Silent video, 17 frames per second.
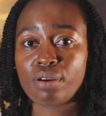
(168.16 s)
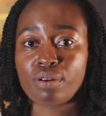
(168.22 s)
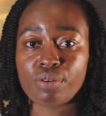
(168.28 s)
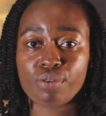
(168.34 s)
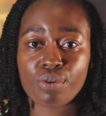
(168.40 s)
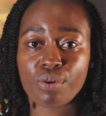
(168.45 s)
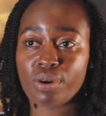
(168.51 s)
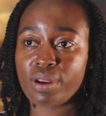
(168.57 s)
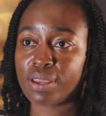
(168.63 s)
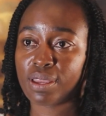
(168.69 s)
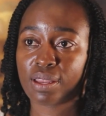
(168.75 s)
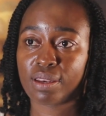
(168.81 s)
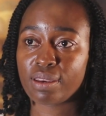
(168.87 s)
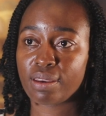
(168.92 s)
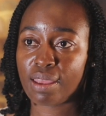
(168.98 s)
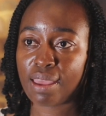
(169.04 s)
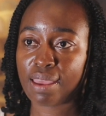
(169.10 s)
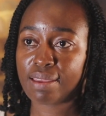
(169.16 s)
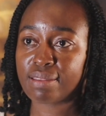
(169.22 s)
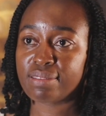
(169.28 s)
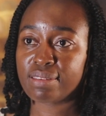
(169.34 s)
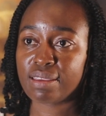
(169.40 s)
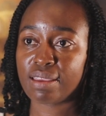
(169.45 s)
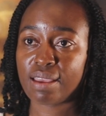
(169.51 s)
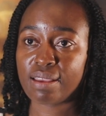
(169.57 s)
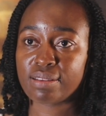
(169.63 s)
rolling in
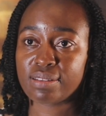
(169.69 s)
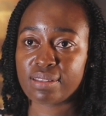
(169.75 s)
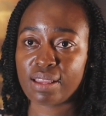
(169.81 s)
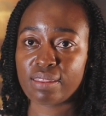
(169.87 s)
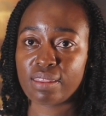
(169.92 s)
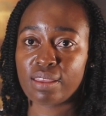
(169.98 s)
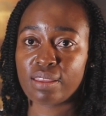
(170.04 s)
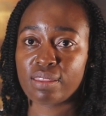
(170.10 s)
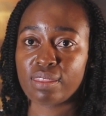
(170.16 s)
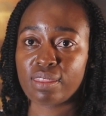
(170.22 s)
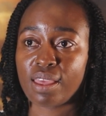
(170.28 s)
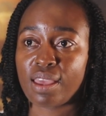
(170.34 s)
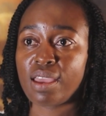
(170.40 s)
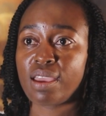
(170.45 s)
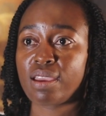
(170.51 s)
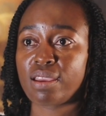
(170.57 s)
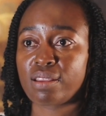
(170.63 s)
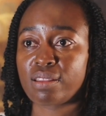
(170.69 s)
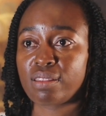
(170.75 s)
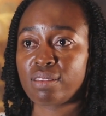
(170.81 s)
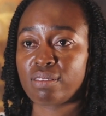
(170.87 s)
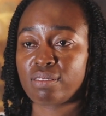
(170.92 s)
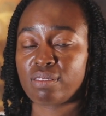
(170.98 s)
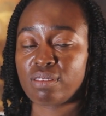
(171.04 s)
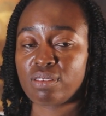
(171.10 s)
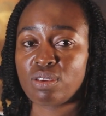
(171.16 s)
ATS, I think
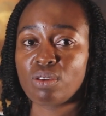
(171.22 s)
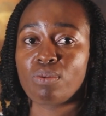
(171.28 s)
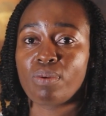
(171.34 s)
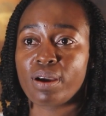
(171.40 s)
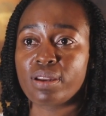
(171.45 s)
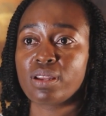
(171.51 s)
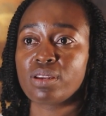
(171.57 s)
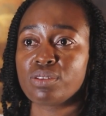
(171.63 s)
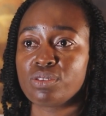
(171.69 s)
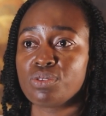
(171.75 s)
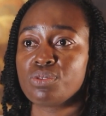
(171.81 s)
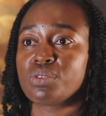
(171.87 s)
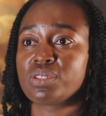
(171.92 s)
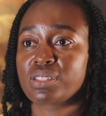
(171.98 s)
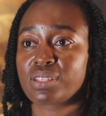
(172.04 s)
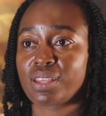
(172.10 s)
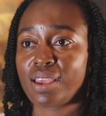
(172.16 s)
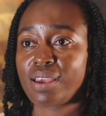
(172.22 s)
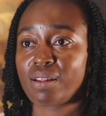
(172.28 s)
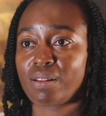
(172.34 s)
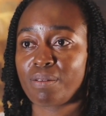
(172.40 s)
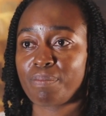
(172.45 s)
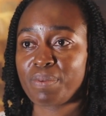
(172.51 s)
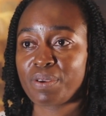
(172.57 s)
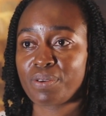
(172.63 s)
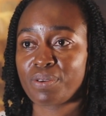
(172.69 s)
you want to do
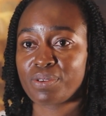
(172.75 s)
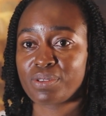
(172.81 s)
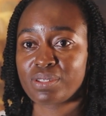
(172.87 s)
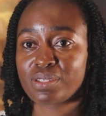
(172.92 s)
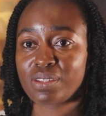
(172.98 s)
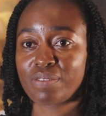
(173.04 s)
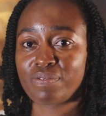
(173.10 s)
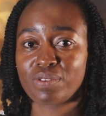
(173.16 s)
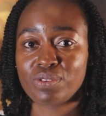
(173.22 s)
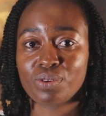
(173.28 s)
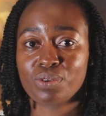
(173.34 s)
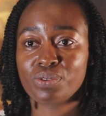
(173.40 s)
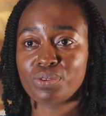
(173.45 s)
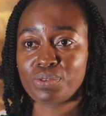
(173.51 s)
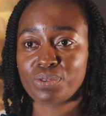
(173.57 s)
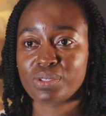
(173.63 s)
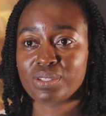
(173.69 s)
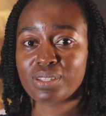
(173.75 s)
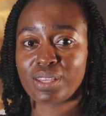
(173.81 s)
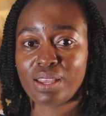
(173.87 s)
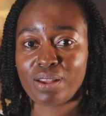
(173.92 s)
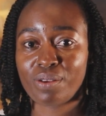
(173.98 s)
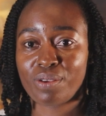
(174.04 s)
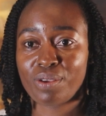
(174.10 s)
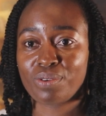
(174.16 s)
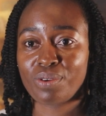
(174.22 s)
scale, because if you don't do
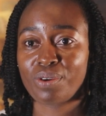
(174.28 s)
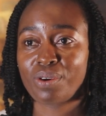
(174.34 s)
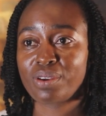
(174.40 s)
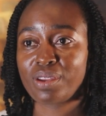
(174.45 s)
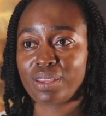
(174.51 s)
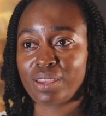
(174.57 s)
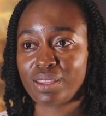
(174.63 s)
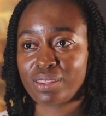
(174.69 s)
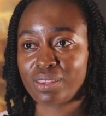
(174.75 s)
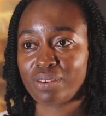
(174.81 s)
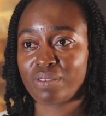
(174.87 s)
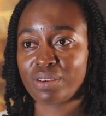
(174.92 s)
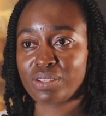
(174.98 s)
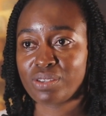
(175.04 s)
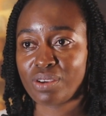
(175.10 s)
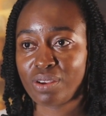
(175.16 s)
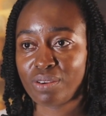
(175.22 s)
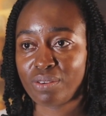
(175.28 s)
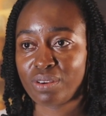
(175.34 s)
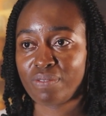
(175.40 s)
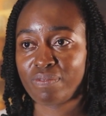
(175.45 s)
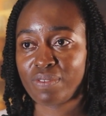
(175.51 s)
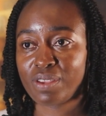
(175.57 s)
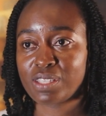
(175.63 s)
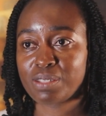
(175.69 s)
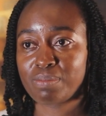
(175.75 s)
scale, you're not going to get the return on
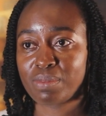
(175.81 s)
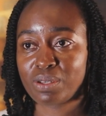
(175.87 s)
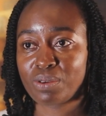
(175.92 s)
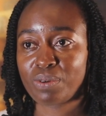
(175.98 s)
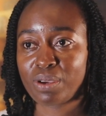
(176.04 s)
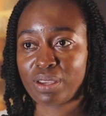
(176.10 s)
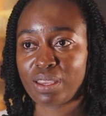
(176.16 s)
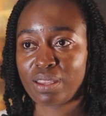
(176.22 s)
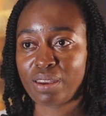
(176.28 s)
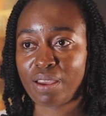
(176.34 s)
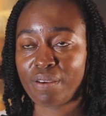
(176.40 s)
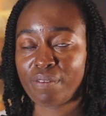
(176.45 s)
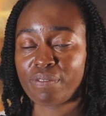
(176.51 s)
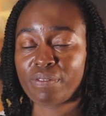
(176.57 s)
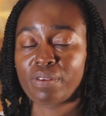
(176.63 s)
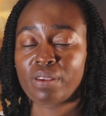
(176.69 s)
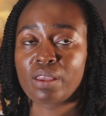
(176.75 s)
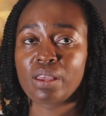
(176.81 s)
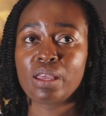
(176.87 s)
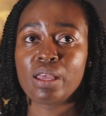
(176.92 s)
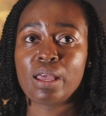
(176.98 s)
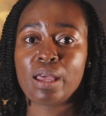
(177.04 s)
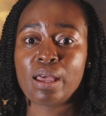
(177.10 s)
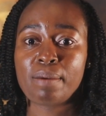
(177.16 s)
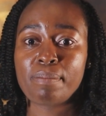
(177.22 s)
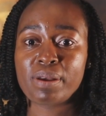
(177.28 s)
investment quick enough.
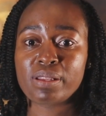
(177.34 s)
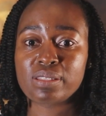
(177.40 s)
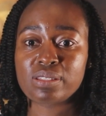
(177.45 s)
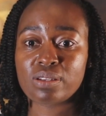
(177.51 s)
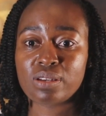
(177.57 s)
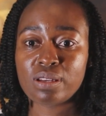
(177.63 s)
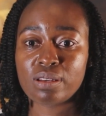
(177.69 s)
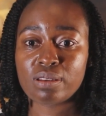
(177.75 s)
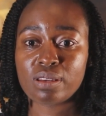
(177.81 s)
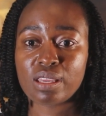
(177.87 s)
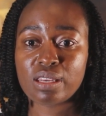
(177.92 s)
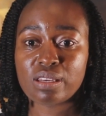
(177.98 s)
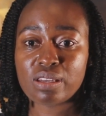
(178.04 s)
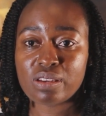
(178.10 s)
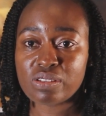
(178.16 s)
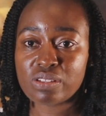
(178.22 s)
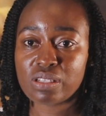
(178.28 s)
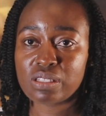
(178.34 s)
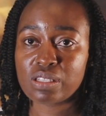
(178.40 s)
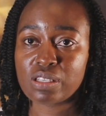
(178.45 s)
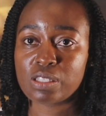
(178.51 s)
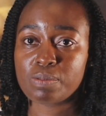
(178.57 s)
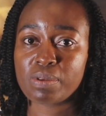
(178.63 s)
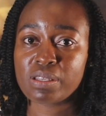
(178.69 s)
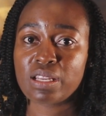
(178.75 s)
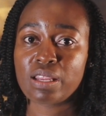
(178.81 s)
But certain initiatives,
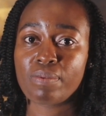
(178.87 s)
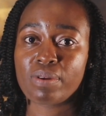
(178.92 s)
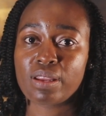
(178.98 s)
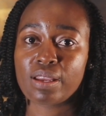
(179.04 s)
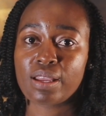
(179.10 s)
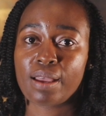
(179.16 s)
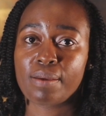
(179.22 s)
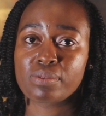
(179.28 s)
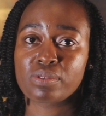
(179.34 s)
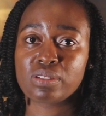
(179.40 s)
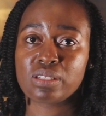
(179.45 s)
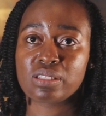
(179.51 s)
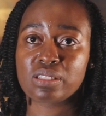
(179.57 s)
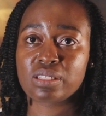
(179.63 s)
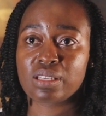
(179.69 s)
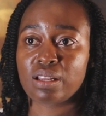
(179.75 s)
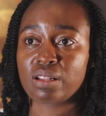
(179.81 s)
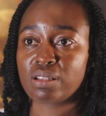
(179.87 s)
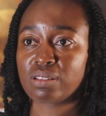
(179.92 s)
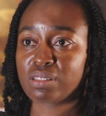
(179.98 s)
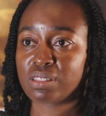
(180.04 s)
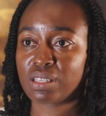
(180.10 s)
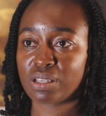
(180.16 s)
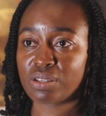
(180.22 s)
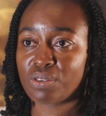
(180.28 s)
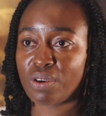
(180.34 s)
especially when it comes to digital
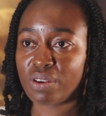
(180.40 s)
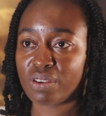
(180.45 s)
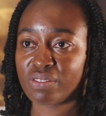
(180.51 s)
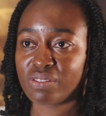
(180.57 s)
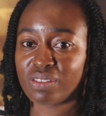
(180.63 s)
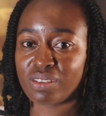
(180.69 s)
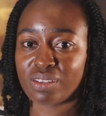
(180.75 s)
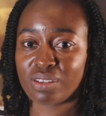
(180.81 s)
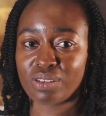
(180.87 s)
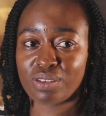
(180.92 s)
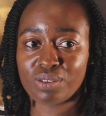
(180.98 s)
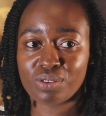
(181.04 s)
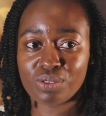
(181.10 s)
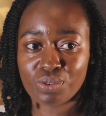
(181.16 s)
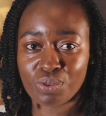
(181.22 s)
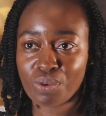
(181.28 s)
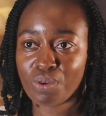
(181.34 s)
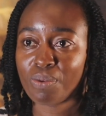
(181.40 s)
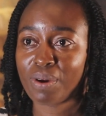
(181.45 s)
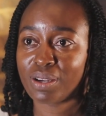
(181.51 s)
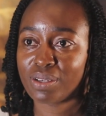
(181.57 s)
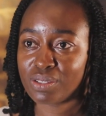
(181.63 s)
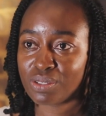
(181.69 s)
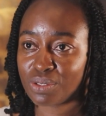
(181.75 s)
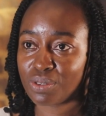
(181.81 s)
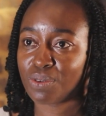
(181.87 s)
technology, you do
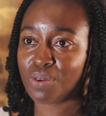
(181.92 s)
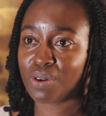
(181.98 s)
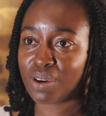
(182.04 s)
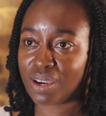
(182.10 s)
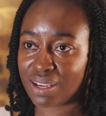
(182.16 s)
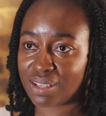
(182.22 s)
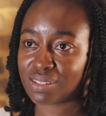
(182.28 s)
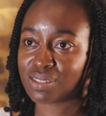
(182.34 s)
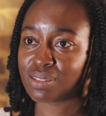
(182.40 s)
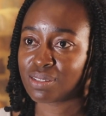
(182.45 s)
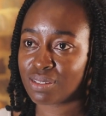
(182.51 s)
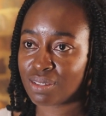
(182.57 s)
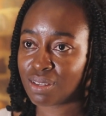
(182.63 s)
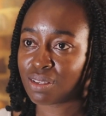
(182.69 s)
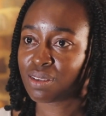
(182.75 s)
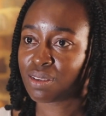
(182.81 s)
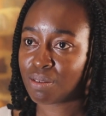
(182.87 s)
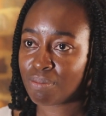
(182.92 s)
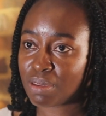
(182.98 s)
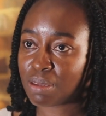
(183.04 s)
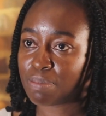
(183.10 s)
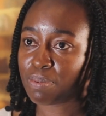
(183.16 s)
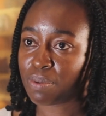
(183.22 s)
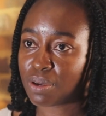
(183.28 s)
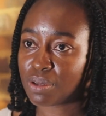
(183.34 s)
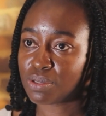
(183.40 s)
want to focus
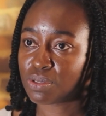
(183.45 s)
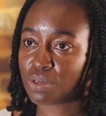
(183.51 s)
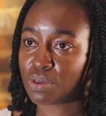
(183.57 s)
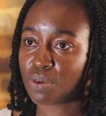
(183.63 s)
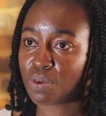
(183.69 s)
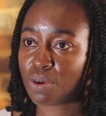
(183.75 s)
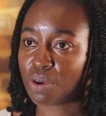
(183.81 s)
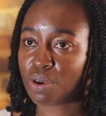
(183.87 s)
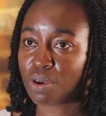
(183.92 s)
people as you go